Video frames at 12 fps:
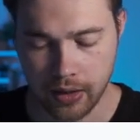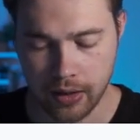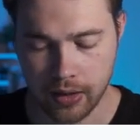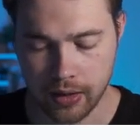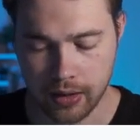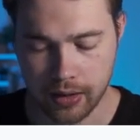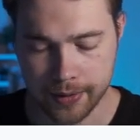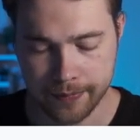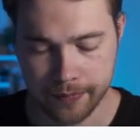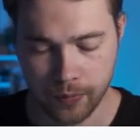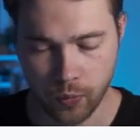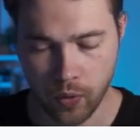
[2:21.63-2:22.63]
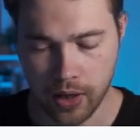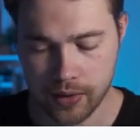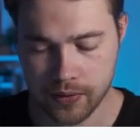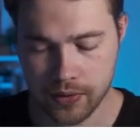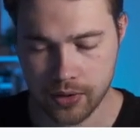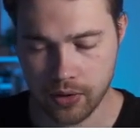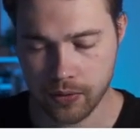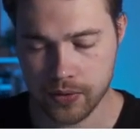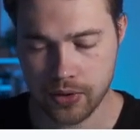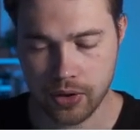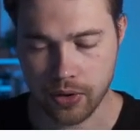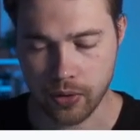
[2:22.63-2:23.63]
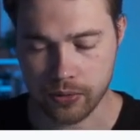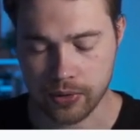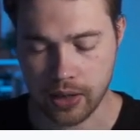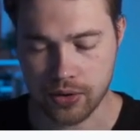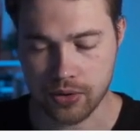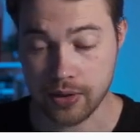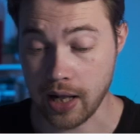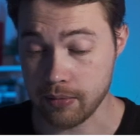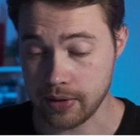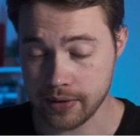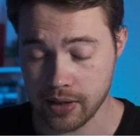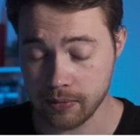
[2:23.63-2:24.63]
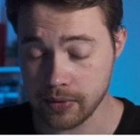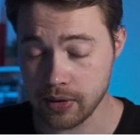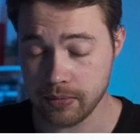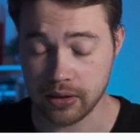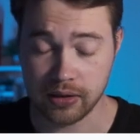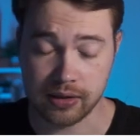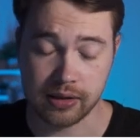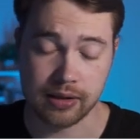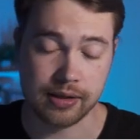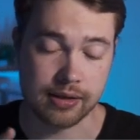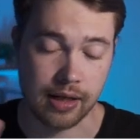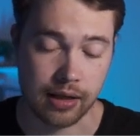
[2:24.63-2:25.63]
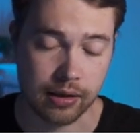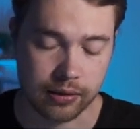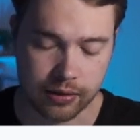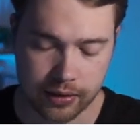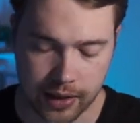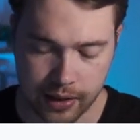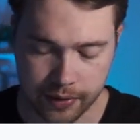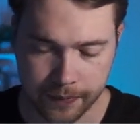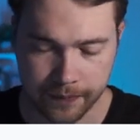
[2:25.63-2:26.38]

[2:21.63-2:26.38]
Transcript: 1 0 0, that should not be accepted because it does not alternate.